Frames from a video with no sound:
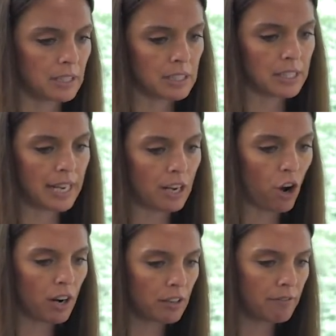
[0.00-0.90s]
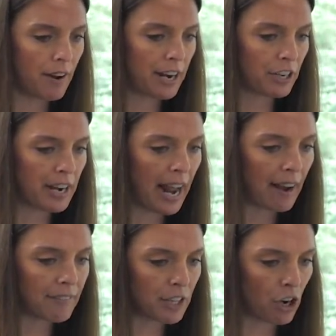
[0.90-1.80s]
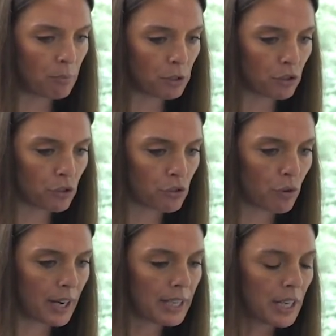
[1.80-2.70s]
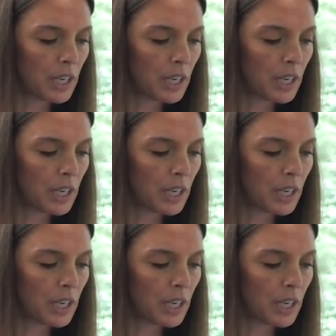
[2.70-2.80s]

Let's say it caught on fire and half of the home is destroyed.